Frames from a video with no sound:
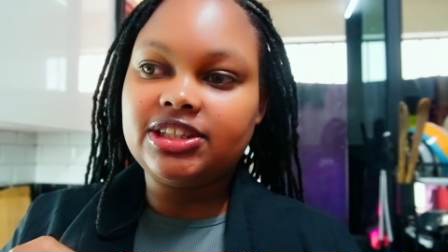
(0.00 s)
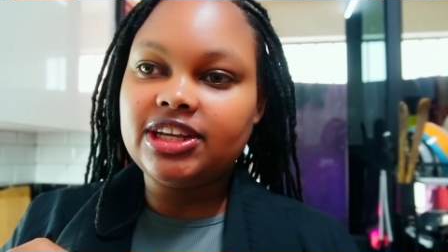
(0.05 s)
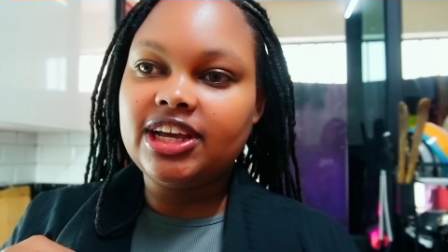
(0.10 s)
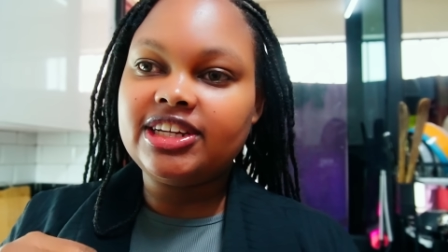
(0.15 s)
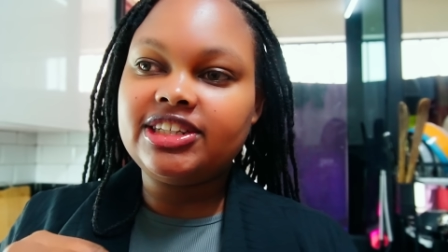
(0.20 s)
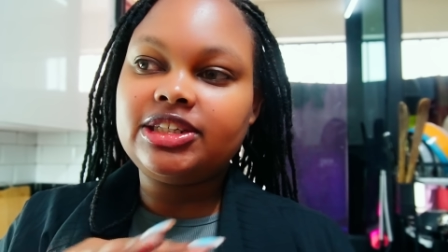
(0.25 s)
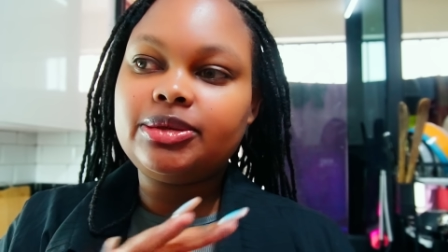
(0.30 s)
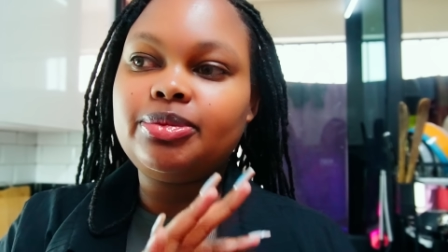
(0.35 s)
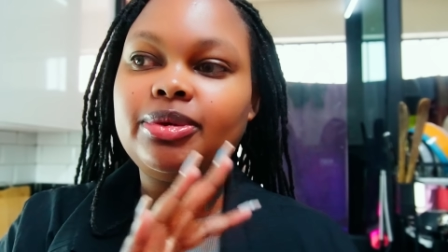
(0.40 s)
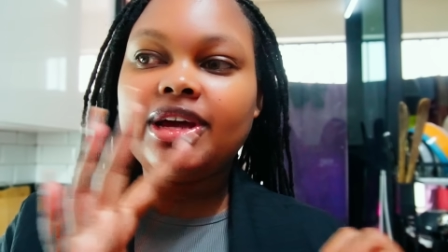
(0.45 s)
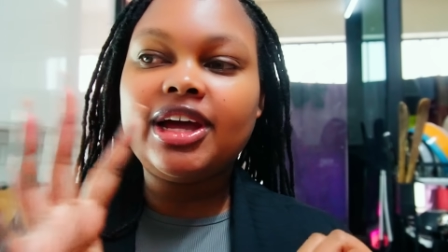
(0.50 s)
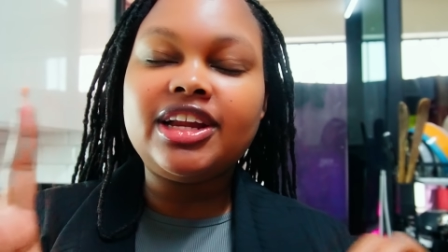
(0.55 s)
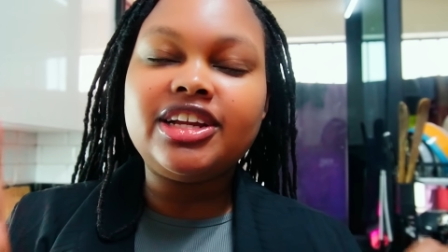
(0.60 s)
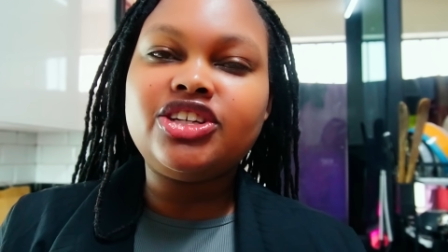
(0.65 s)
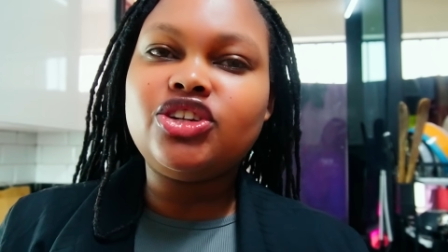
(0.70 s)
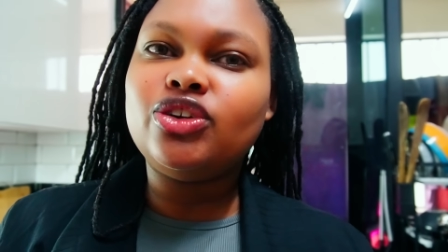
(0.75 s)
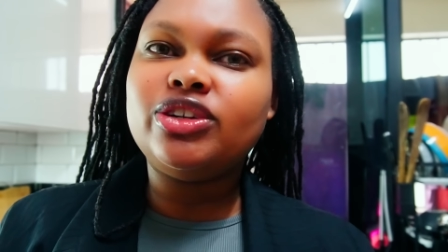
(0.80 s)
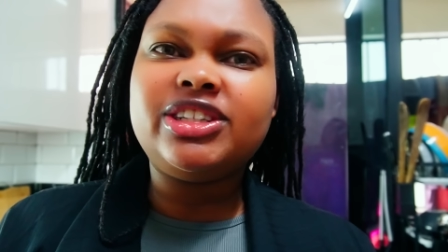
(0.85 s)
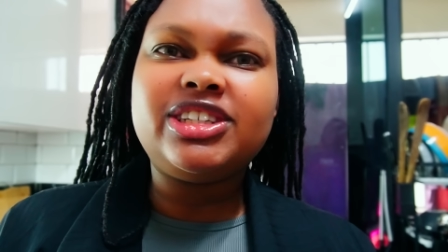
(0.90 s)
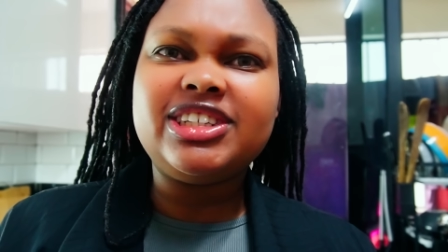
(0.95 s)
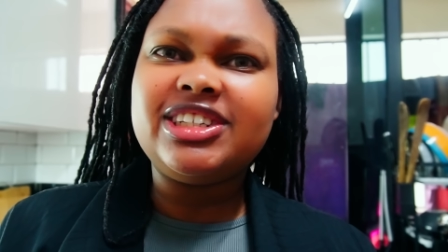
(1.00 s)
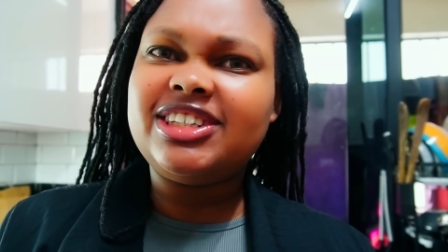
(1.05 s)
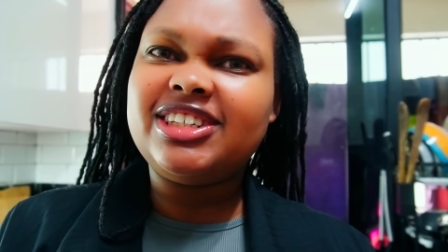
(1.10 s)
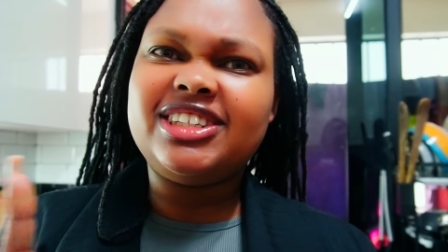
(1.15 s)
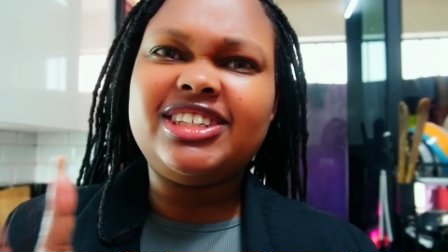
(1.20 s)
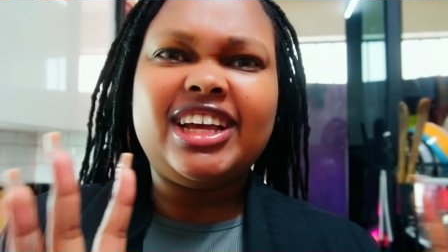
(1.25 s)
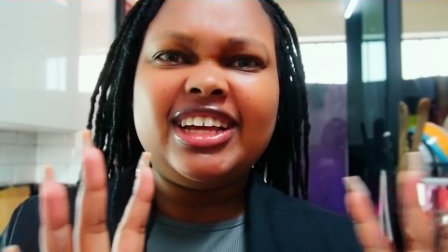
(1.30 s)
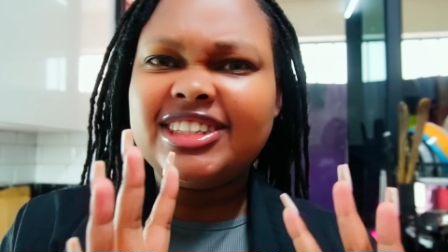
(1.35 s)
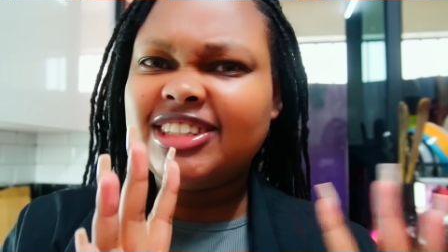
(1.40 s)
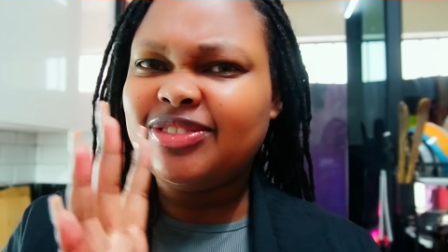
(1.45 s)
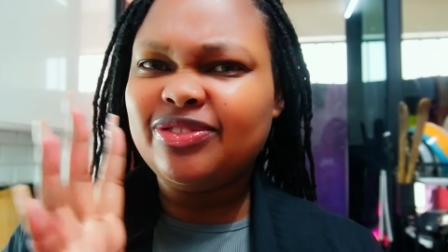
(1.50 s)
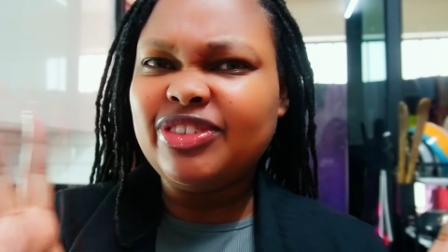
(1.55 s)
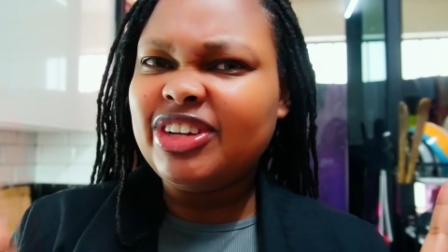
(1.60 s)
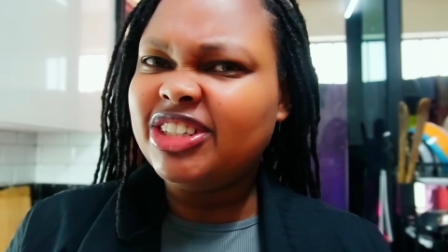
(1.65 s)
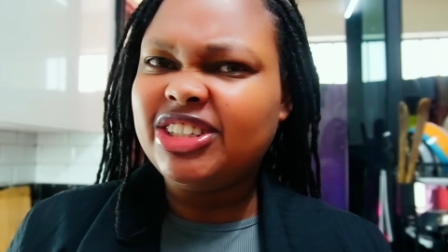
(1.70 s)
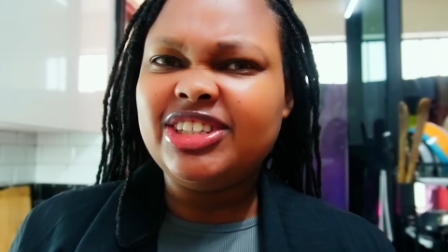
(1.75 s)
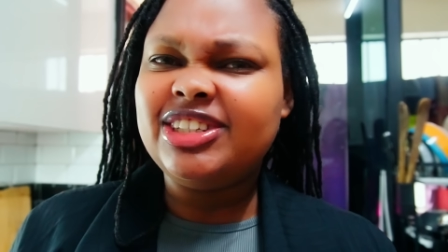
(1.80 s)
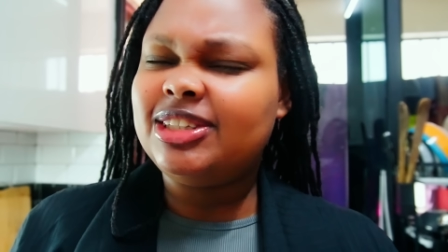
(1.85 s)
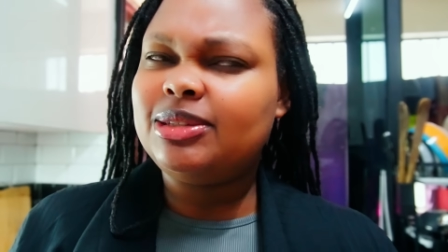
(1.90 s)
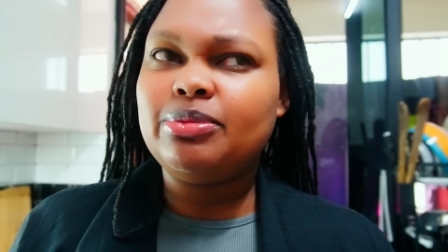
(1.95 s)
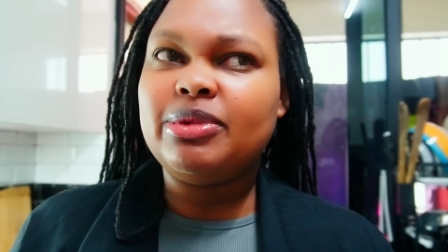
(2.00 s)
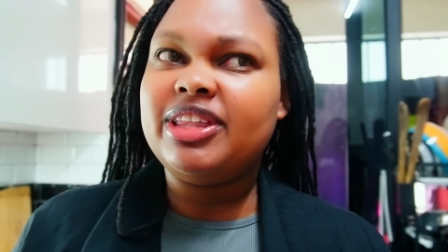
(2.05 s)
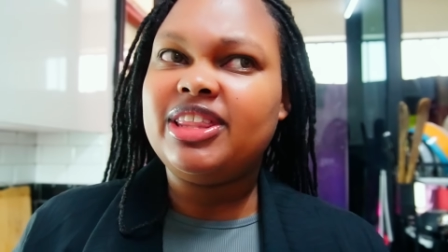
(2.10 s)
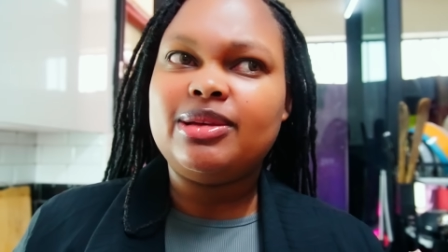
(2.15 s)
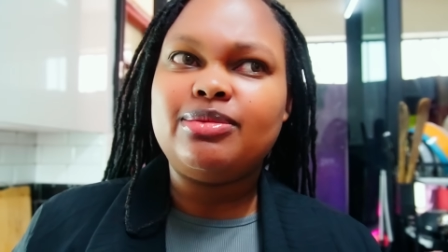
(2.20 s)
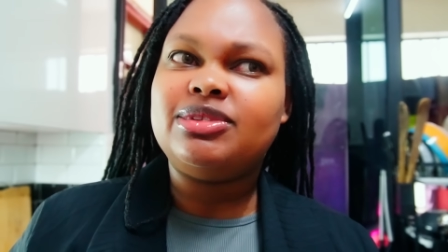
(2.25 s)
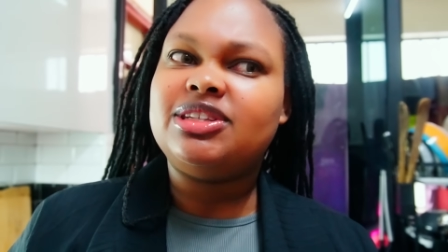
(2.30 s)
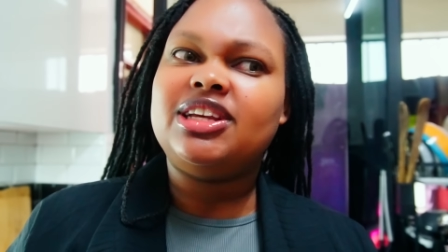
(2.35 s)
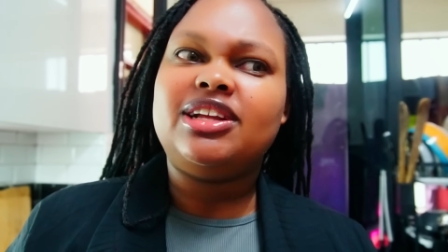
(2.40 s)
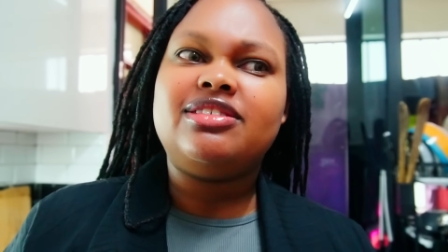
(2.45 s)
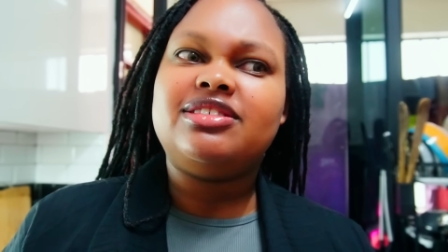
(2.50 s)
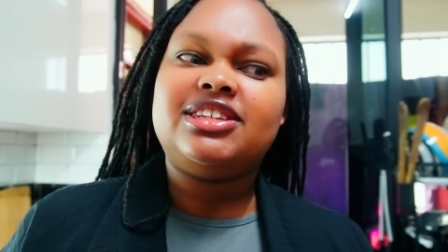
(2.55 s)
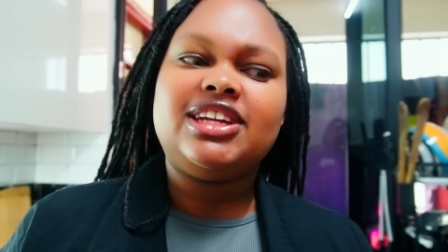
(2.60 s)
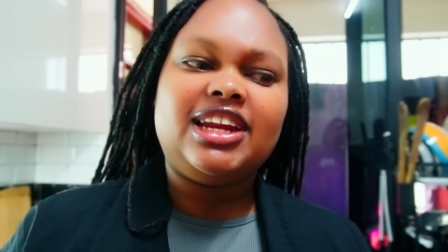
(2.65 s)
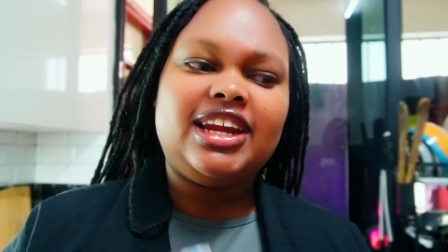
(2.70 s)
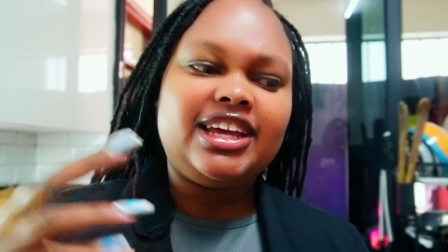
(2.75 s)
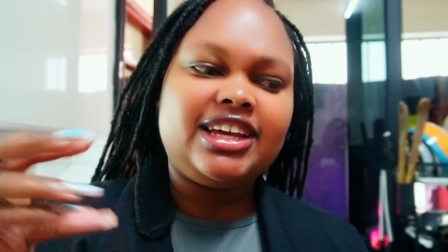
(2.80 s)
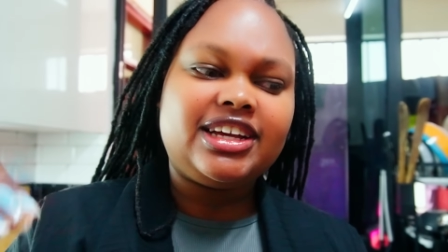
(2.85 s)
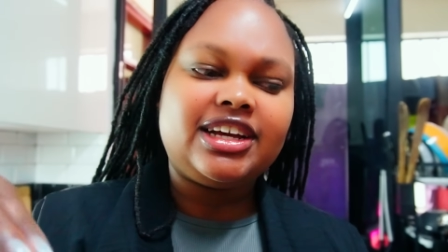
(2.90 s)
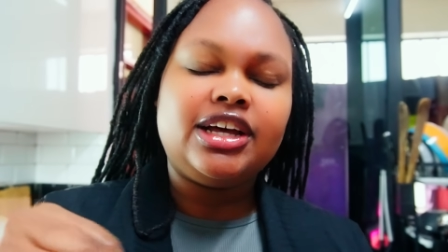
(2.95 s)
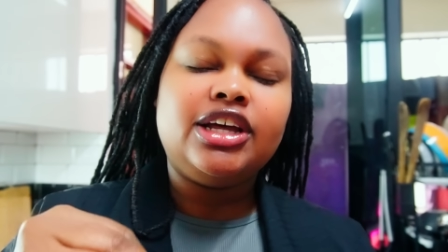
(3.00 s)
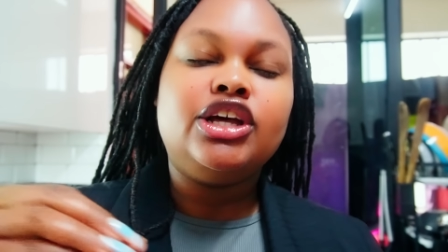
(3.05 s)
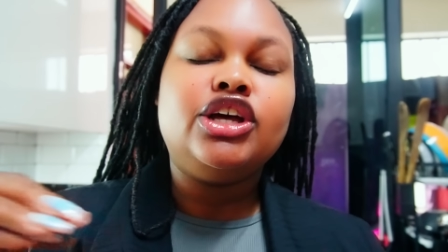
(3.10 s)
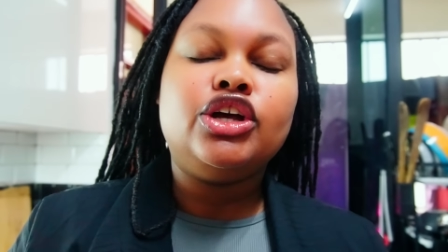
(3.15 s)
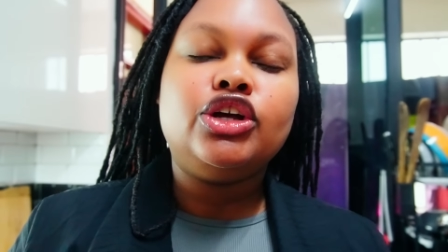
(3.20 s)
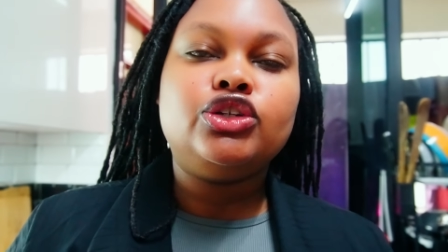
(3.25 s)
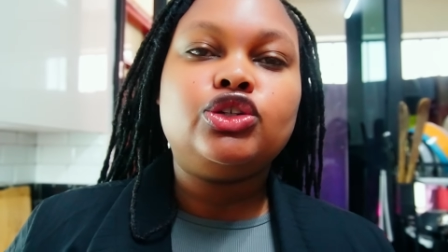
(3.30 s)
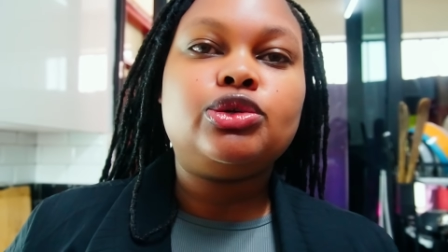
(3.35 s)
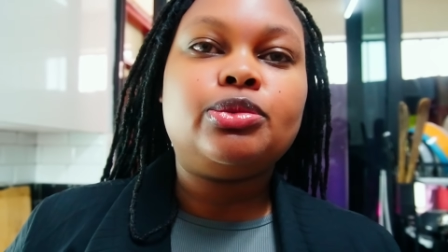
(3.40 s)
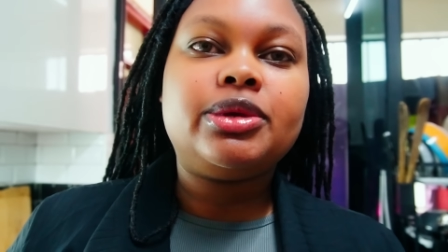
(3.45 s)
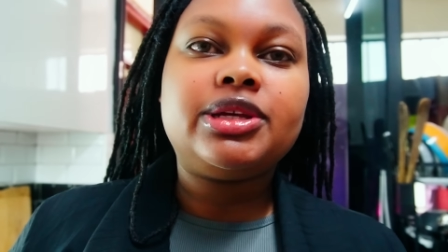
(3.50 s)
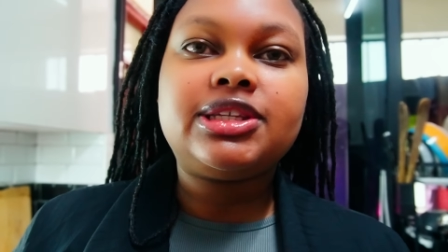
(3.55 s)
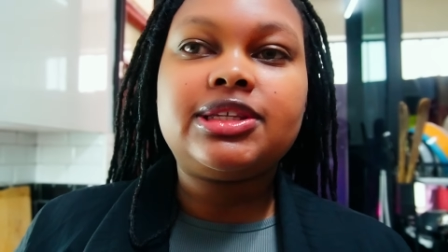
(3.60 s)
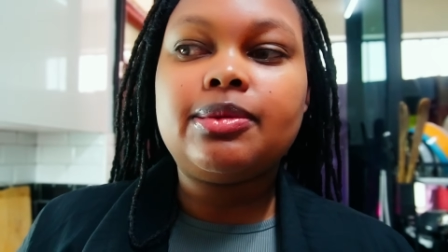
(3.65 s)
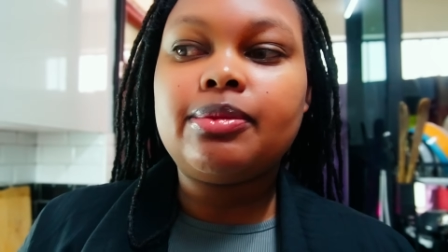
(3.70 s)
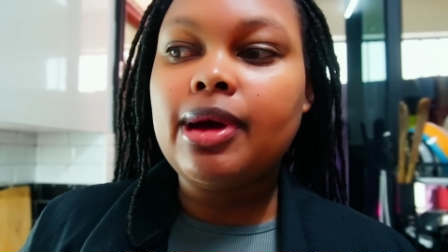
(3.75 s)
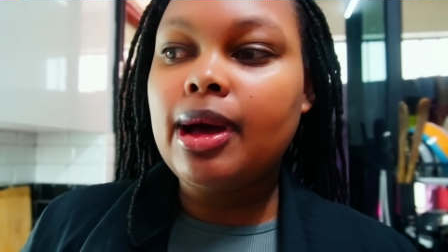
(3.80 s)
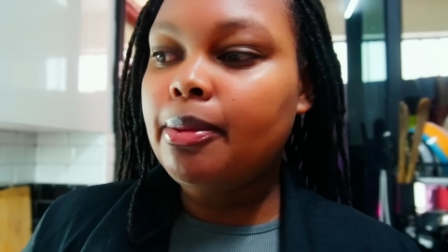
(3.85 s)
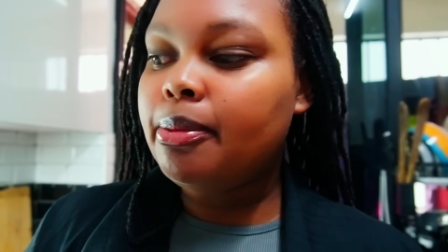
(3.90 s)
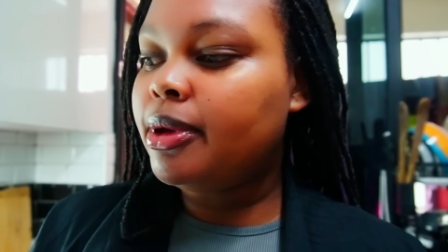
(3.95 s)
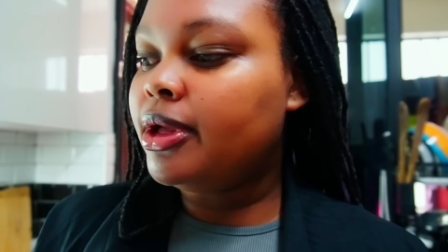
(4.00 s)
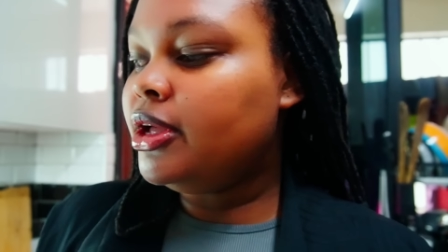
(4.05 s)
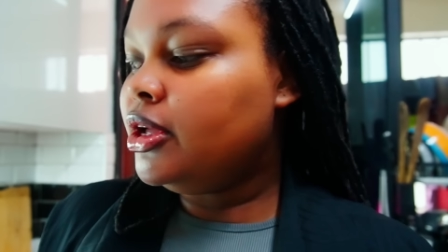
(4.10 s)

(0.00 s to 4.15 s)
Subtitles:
I typically don't eat just veggies by themselves. I like to mix them up.